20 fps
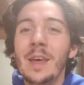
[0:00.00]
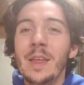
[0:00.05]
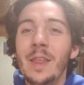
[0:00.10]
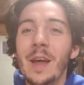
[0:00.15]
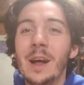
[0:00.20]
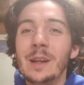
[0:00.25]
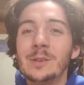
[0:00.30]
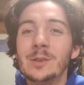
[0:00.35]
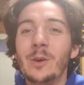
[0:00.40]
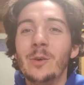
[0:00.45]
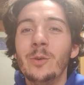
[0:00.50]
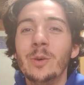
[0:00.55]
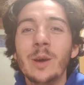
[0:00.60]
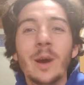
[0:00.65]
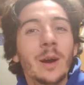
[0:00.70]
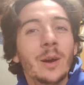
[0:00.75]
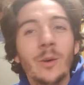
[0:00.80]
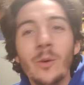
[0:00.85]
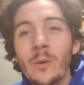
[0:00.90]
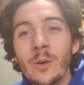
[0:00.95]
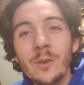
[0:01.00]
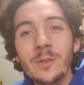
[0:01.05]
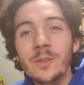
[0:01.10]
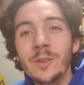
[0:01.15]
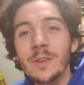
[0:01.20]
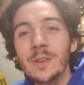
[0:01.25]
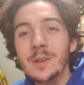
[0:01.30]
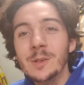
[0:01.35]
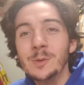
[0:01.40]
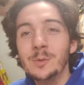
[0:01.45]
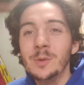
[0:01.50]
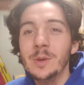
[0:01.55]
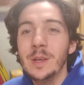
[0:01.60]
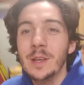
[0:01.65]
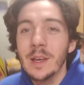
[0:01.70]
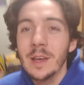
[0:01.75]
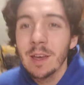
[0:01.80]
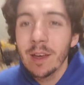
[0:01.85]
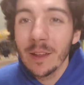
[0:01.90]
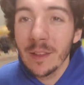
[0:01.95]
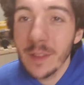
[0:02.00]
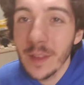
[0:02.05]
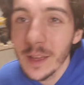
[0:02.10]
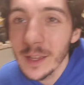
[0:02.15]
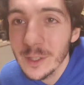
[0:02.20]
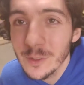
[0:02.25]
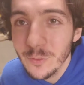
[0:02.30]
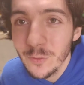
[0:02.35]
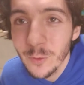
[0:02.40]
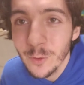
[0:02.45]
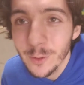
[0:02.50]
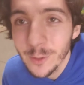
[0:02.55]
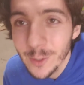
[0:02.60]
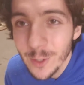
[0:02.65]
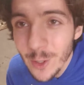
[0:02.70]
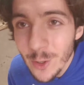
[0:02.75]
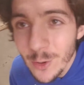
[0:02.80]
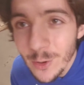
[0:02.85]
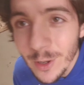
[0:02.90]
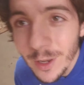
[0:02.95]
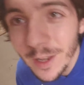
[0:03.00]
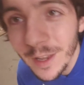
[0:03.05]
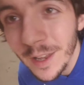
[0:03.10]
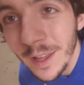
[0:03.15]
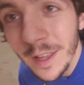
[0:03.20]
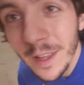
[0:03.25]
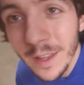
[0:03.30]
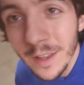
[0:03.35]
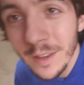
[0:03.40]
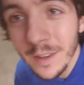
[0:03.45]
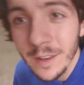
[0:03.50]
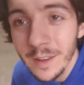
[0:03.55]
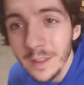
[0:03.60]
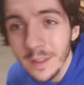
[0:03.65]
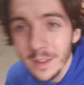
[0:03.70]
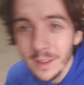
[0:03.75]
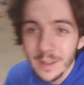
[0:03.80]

that's all we got going for this week. Thanks for tuning in.